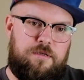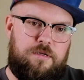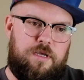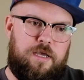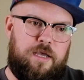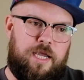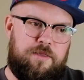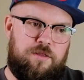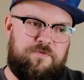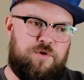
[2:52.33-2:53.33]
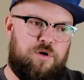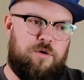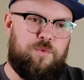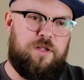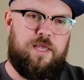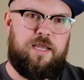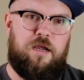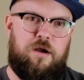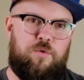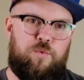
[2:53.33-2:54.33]
in the living room where
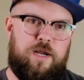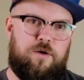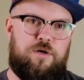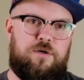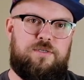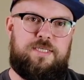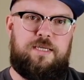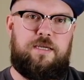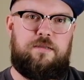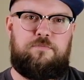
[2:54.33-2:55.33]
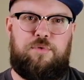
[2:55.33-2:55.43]
our records and